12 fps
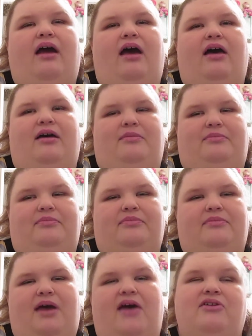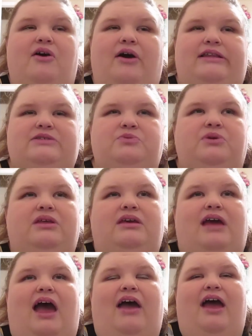I don't know, it's
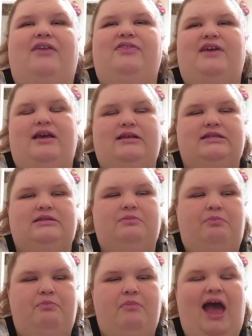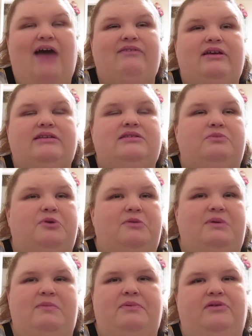really, I think having support
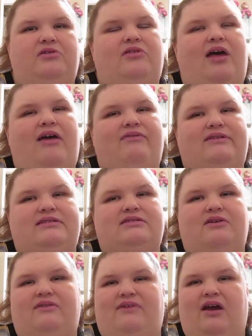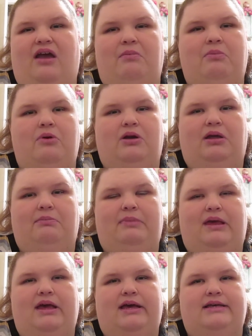people in your life is so very important,
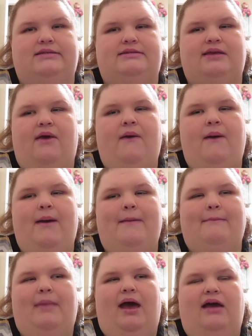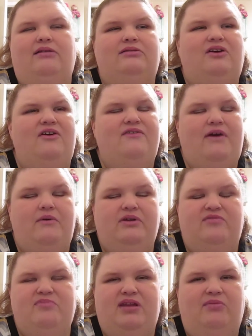because I don't know if I would
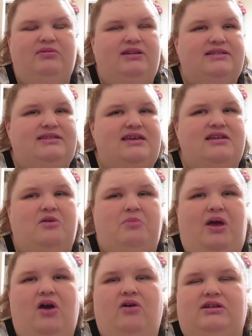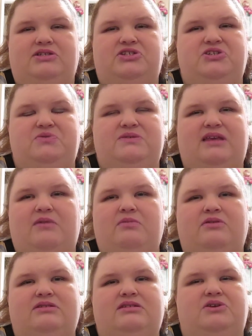have been able to see it on my own, and she was
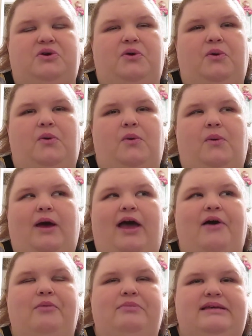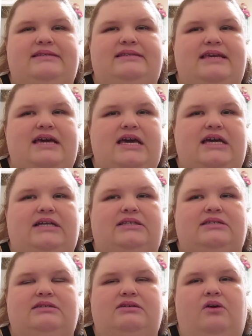able to help me see
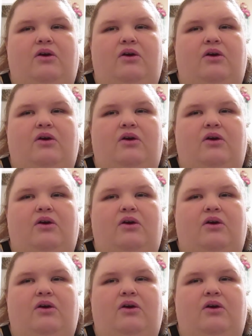it,